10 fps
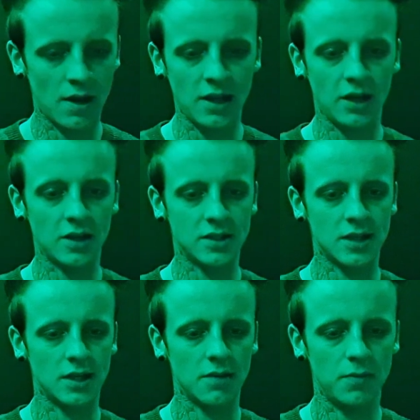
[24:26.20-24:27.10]
or many
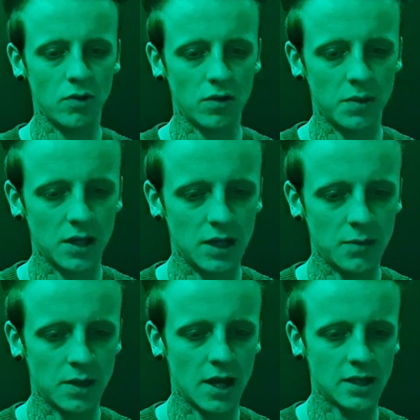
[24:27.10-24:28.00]
consider Bune to be a
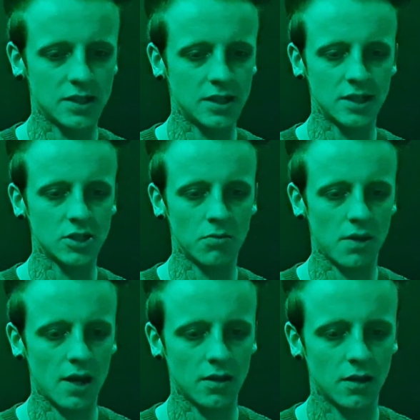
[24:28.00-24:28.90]
demoness, it does
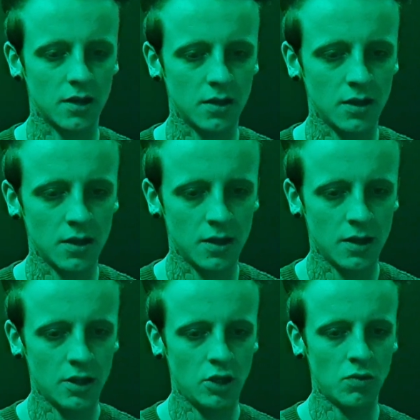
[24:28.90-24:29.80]
not matter.
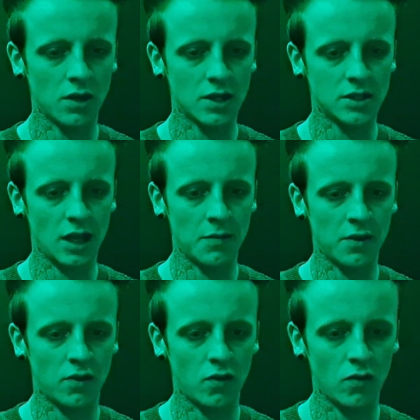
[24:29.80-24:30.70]
You want this
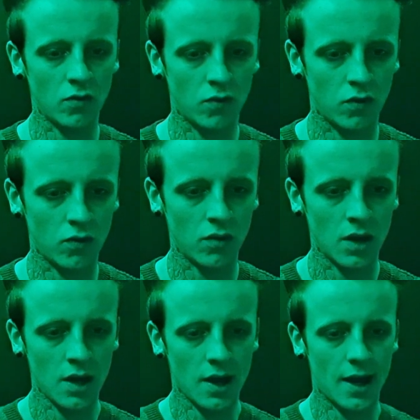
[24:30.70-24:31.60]
demon
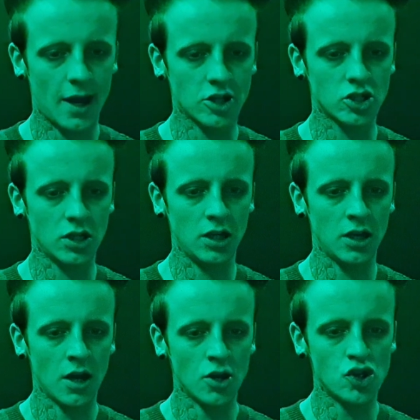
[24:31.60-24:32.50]
to
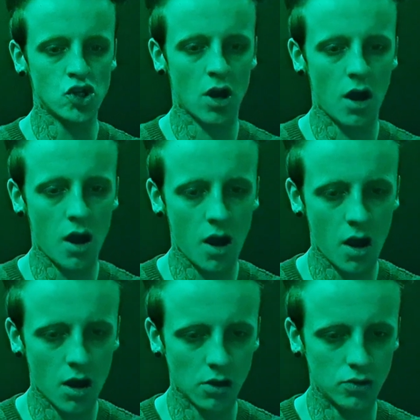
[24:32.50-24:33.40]
actually
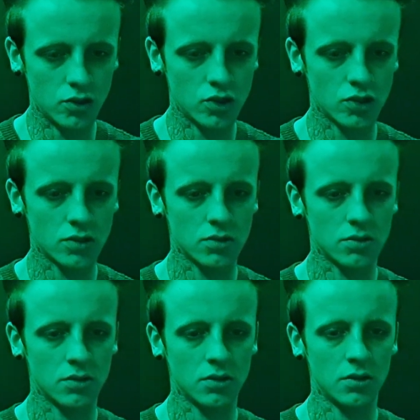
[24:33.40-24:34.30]
charge
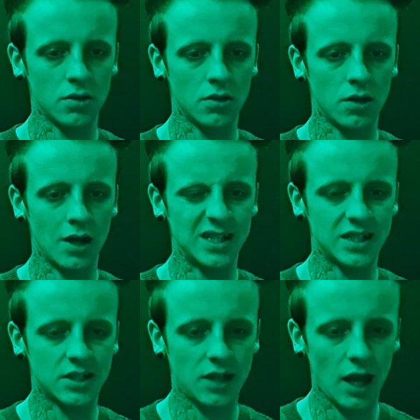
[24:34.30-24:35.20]

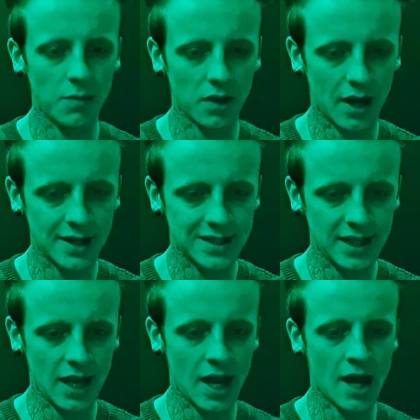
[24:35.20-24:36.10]
and
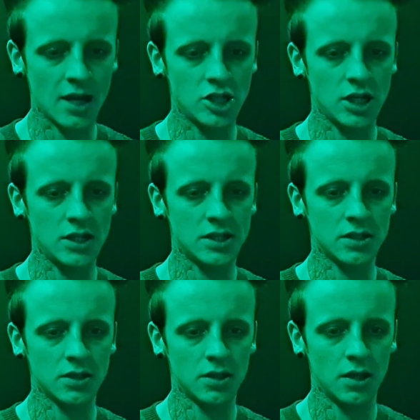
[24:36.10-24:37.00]
stabilize the
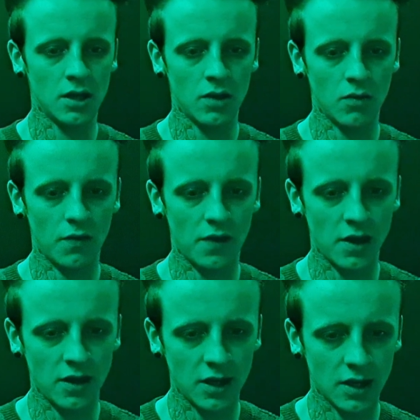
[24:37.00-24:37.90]
energies
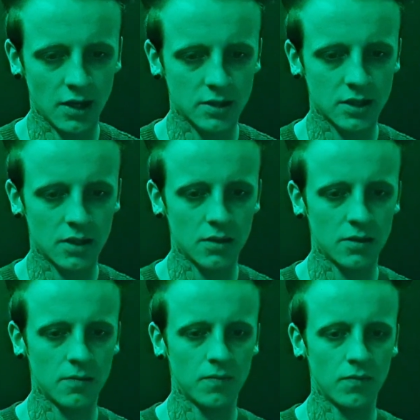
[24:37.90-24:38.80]
within the elixir,